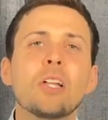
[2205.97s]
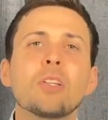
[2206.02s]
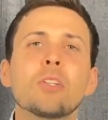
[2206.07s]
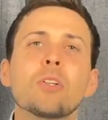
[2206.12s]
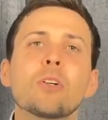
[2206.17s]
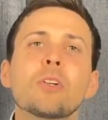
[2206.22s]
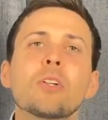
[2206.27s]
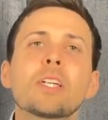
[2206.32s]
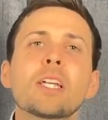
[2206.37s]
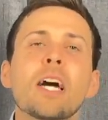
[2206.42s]

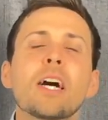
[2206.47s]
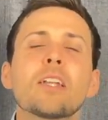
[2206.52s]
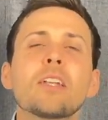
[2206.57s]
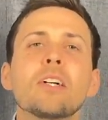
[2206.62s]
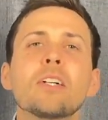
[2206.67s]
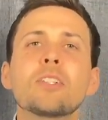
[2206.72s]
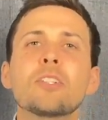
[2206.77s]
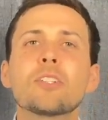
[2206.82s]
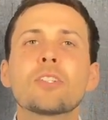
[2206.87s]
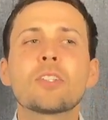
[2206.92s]
learning how to
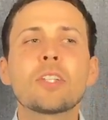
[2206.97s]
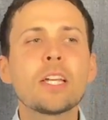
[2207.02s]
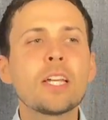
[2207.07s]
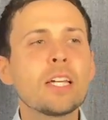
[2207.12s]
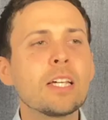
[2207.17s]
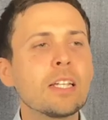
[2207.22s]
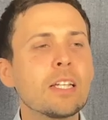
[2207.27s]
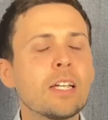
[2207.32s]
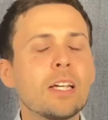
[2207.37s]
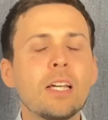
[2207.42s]

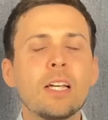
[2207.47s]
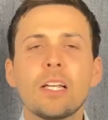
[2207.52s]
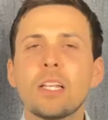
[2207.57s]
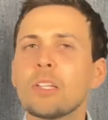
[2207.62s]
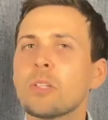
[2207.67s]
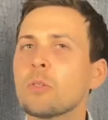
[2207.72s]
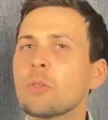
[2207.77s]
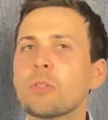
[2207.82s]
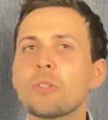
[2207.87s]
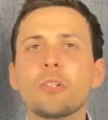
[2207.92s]
understand,
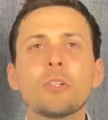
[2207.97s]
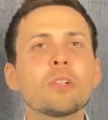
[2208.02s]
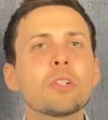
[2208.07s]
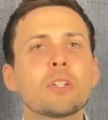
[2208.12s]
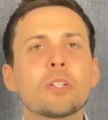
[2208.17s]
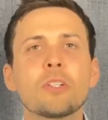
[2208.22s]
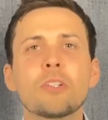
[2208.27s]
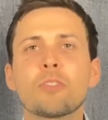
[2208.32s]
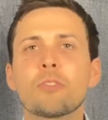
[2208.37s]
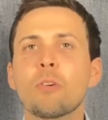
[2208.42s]
Lord, you're
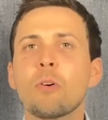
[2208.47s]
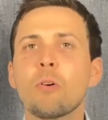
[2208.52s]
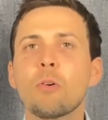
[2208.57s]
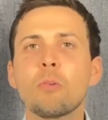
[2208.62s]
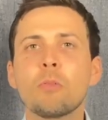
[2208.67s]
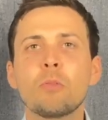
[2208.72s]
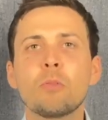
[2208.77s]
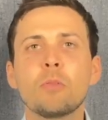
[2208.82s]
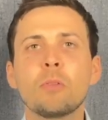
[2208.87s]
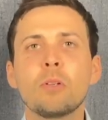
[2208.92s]
in control.